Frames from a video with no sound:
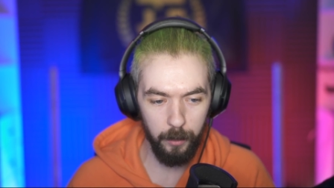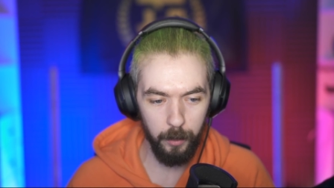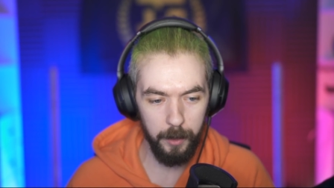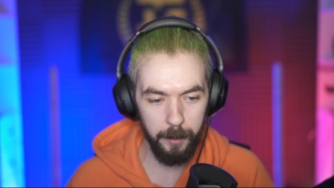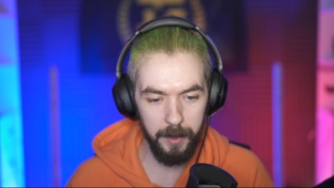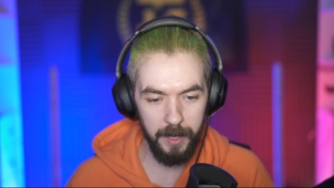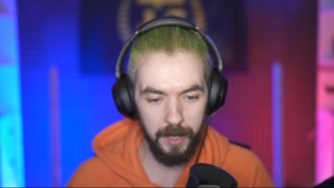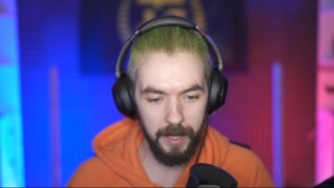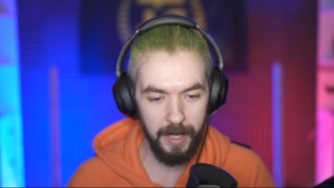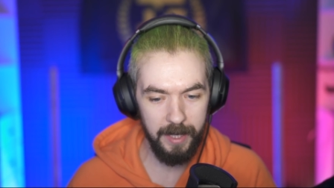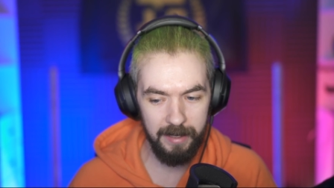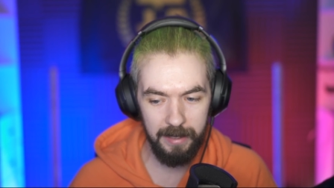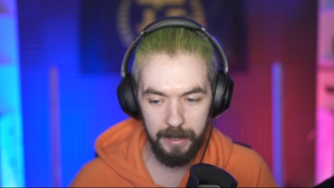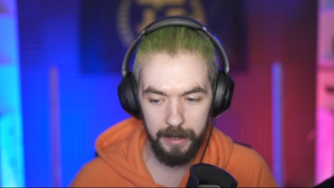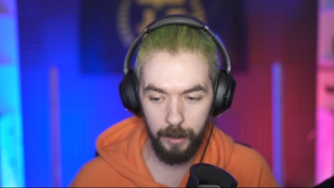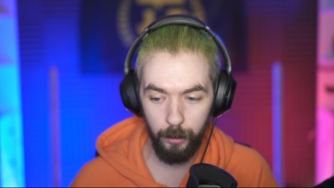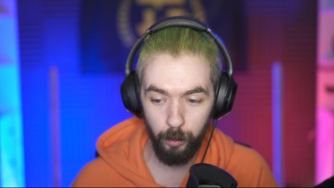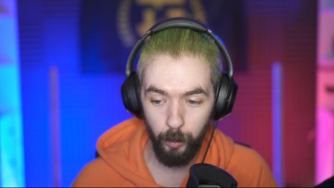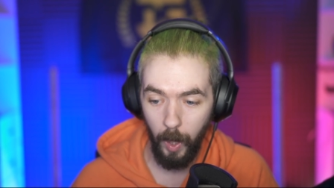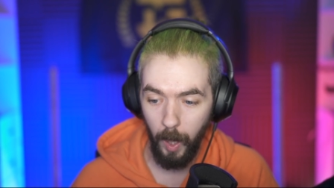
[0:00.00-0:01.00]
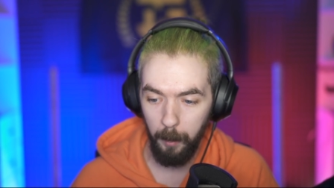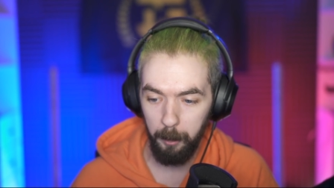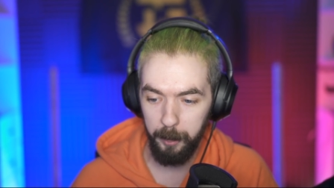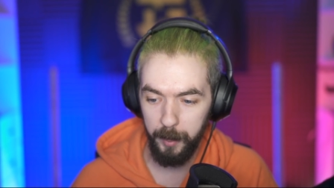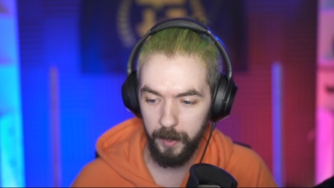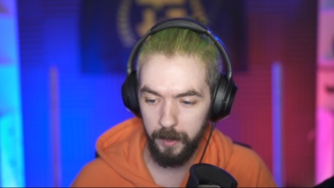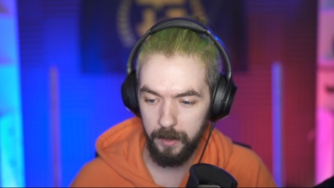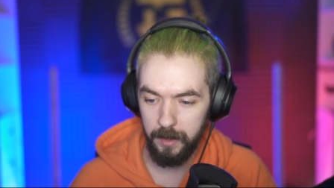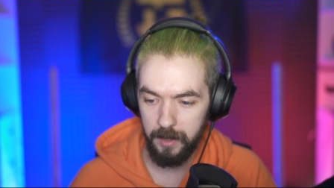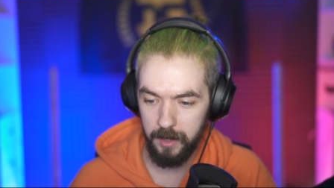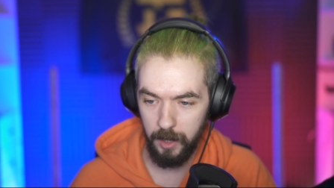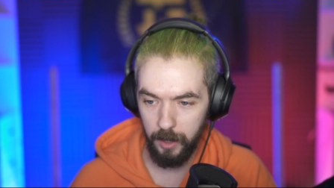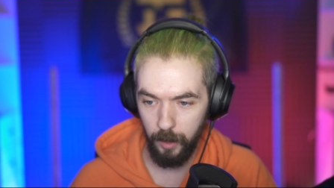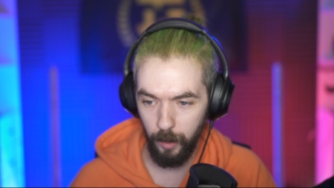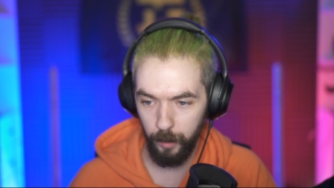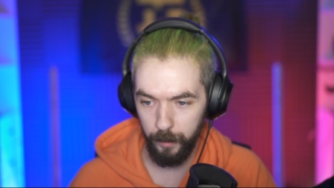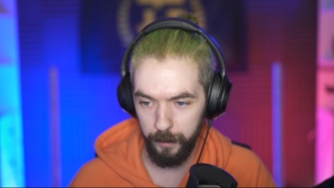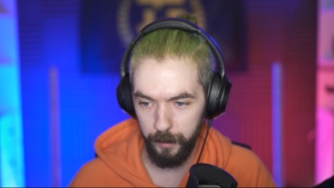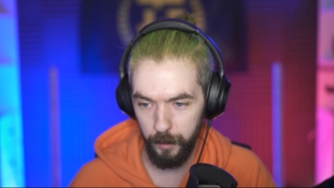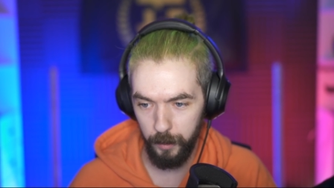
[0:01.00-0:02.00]
It would have been a nice little romp to
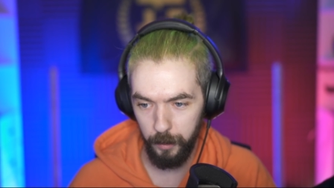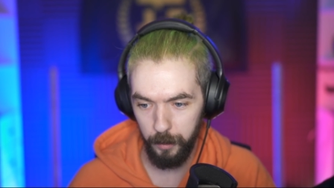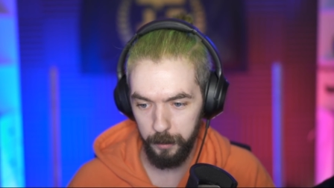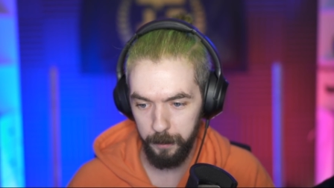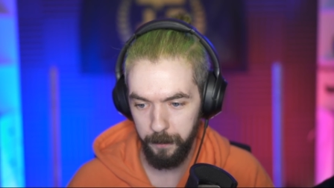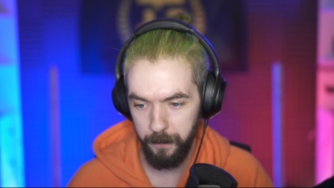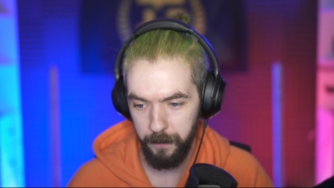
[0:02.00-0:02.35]
go through.